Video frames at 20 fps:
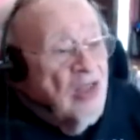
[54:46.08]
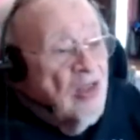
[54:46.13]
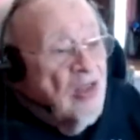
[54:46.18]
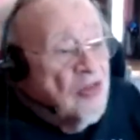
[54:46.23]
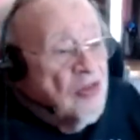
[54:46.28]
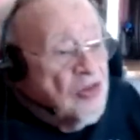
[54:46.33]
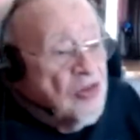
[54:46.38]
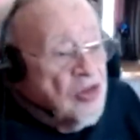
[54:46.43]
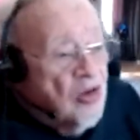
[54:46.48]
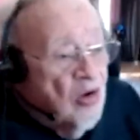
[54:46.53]

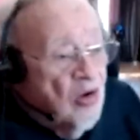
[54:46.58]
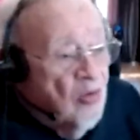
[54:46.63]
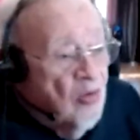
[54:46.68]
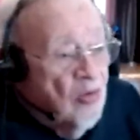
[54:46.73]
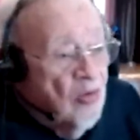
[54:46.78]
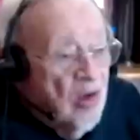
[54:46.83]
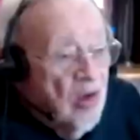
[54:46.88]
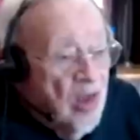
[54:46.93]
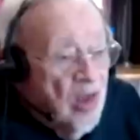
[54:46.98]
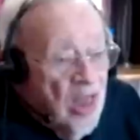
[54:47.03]

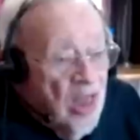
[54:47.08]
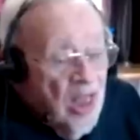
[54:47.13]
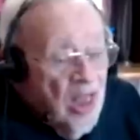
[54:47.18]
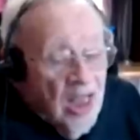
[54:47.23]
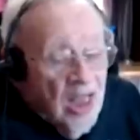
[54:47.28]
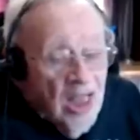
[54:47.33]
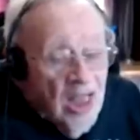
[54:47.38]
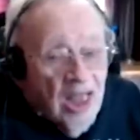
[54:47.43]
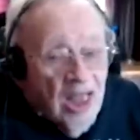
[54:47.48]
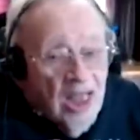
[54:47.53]
So
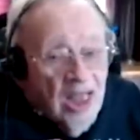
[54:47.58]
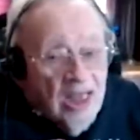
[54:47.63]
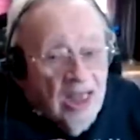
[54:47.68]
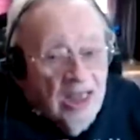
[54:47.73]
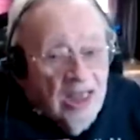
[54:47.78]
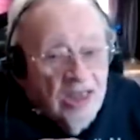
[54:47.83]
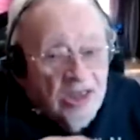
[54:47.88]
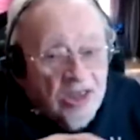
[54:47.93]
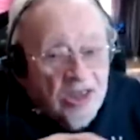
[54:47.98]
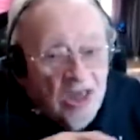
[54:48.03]

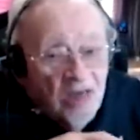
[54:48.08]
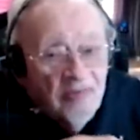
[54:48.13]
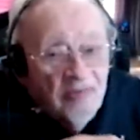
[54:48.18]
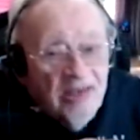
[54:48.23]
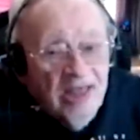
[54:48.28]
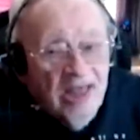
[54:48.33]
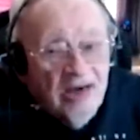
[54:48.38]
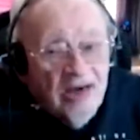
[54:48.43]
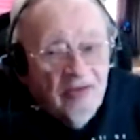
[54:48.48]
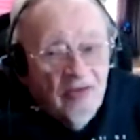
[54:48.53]
he's coming
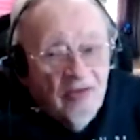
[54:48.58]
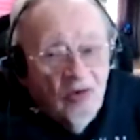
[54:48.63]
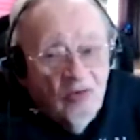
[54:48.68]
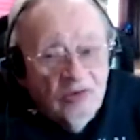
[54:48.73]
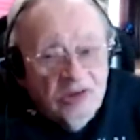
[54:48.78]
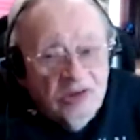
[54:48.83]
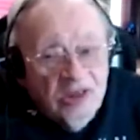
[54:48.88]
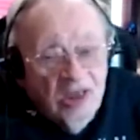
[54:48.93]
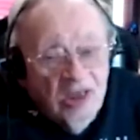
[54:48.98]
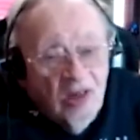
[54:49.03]
out of the
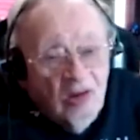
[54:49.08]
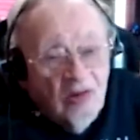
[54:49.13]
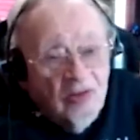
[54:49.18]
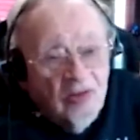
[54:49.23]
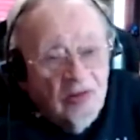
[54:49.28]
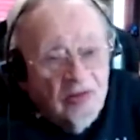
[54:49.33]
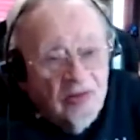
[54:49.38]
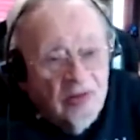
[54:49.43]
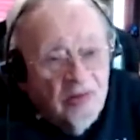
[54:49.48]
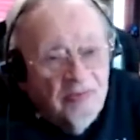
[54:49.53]
hotel.
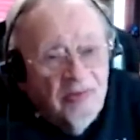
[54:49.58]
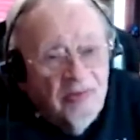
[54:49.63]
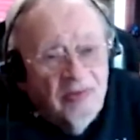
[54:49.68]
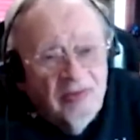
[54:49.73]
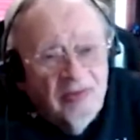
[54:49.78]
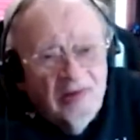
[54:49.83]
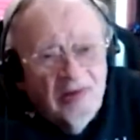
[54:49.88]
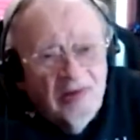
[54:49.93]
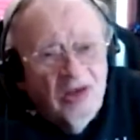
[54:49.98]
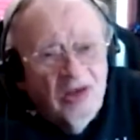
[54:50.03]

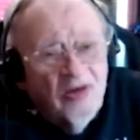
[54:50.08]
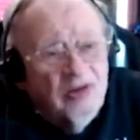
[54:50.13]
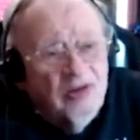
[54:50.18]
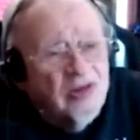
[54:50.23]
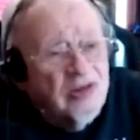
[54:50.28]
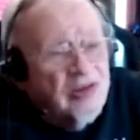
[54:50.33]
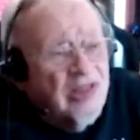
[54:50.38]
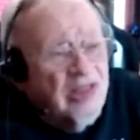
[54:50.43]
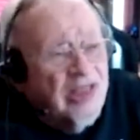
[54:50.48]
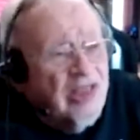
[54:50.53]

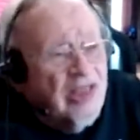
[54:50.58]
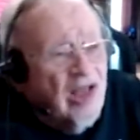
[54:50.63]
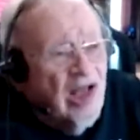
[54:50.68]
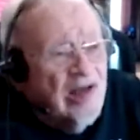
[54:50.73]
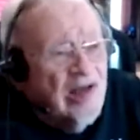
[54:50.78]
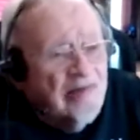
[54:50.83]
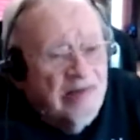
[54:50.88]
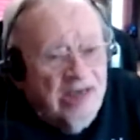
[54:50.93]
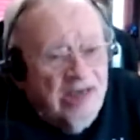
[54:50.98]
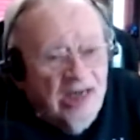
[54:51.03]
They
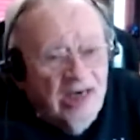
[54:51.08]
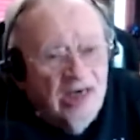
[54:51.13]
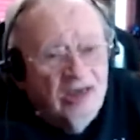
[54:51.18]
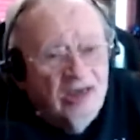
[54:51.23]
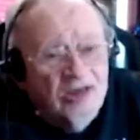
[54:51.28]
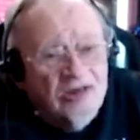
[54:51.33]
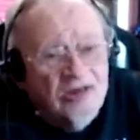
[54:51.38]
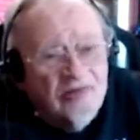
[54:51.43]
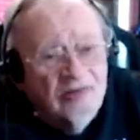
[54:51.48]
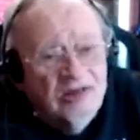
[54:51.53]
congregate on
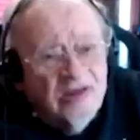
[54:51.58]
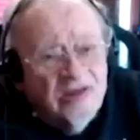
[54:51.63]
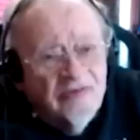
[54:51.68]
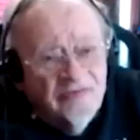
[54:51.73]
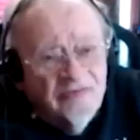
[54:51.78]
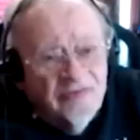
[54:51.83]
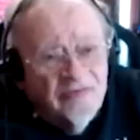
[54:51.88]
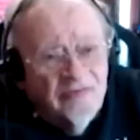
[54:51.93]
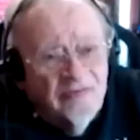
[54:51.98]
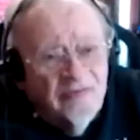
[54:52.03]
the street.
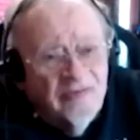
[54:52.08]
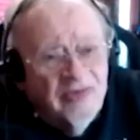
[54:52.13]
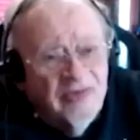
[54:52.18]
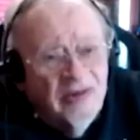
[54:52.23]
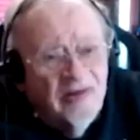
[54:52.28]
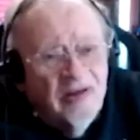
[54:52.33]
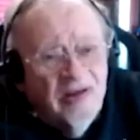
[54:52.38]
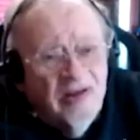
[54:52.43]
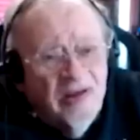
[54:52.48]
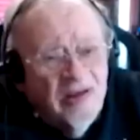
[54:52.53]
The, the,
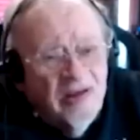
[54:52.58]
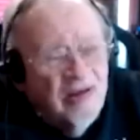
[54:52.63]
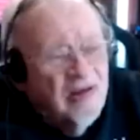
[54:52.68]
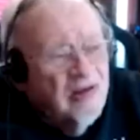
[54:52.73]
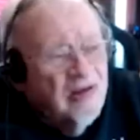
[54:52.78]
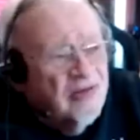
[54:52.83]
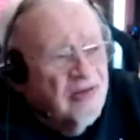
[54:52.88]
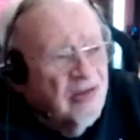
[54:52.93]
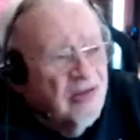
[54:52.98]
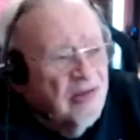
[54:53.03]

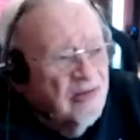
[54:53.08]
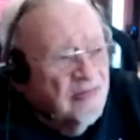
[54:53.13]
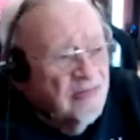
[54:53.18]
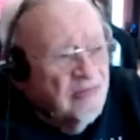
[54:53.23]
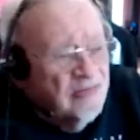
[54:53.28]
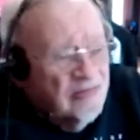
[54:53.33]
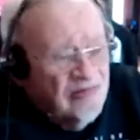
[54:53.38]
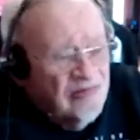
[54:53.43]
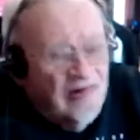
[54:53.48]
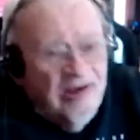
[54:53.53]

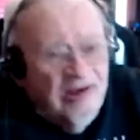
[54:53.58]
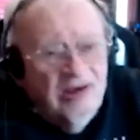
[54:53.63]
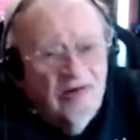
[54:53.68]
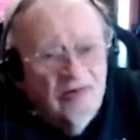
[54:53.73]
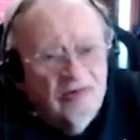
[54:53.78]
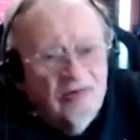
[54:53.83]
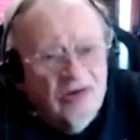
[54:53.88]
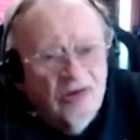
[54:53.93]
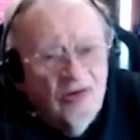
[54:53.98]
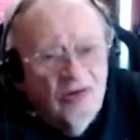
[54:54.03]
the
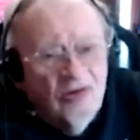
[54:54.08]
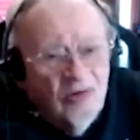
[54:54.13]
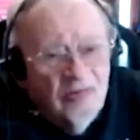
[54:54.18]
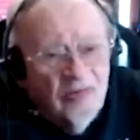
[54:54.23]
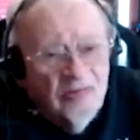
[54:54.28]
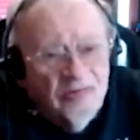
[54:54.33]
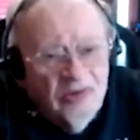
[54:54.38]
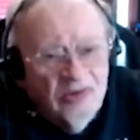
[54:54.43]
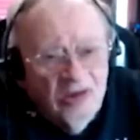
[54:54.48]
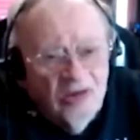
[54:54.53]
trainers, you
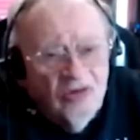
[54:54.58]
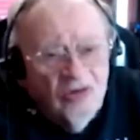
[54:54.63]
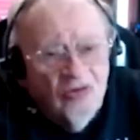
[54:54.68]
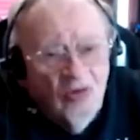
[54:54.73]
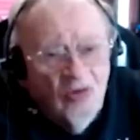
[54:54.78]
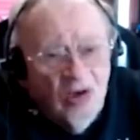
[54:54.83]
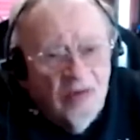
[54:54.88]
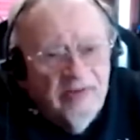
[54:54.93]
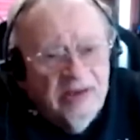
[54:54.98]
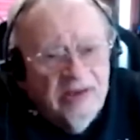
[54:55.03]
know, didn't
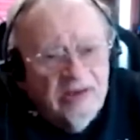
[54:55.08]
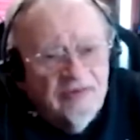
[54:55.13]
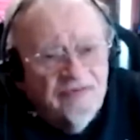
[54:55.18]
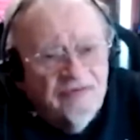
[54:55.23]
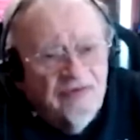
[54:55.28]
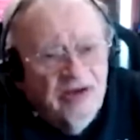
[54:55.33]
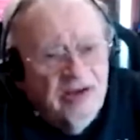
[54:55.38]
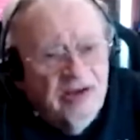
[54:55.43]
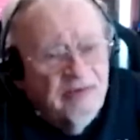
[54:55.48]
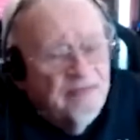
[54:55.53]
talk about the
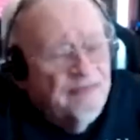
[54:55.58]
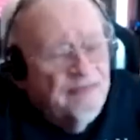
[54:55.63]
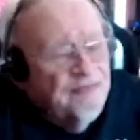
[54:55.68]
fight.